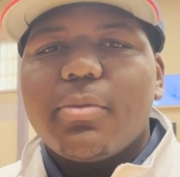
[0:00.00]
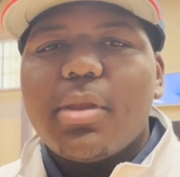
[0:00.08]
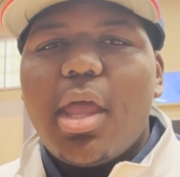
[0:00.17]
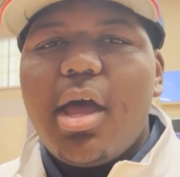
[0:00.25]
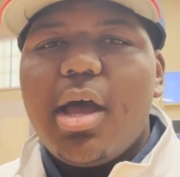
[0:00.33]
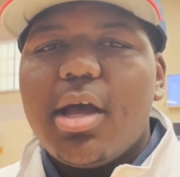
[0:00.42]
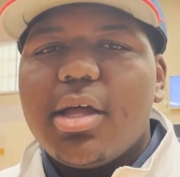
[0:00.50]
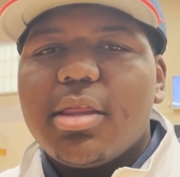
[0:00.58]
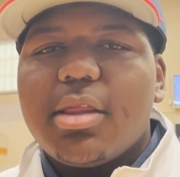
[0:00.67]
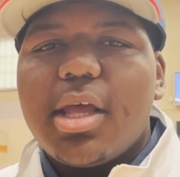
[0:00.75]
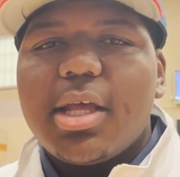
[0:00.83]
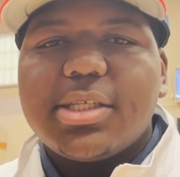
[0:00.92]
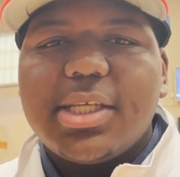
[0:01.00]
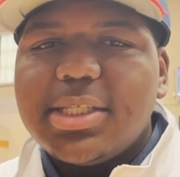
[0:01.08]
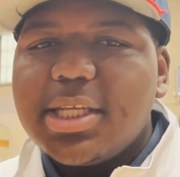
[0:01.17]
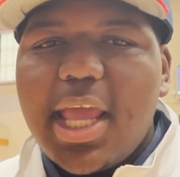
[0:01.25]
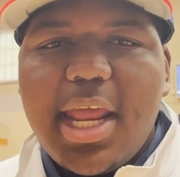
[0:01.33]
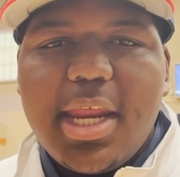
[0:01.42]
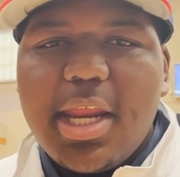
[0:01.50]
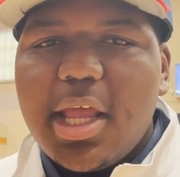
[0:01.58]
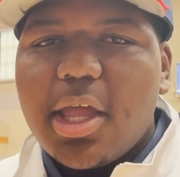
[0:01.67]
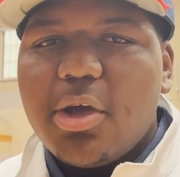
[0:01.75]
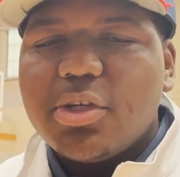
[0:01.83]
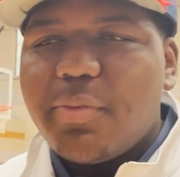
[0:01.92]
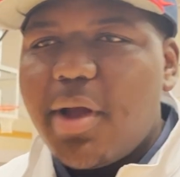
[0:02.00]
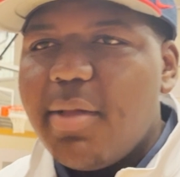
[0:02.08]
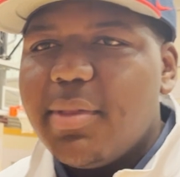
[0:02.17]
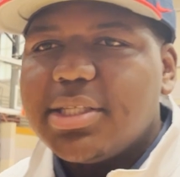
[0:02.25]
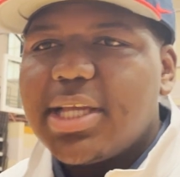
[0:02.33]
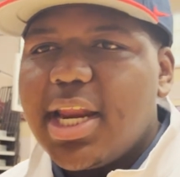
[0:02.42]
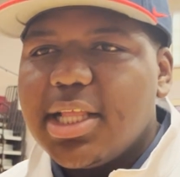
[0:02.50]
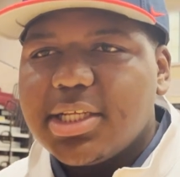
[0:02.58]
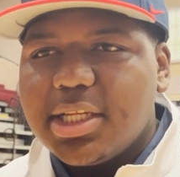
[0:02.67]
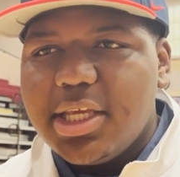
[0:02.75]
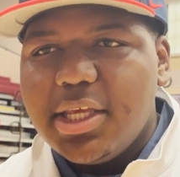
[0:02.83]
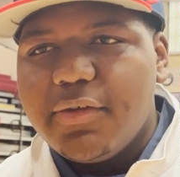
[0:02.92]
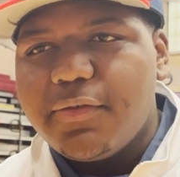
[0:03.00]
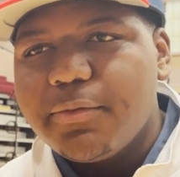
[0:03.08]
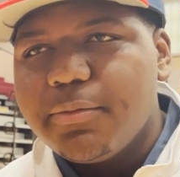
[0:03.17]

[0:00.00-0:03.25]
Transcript: the season ended and Coach Brom decided to leave.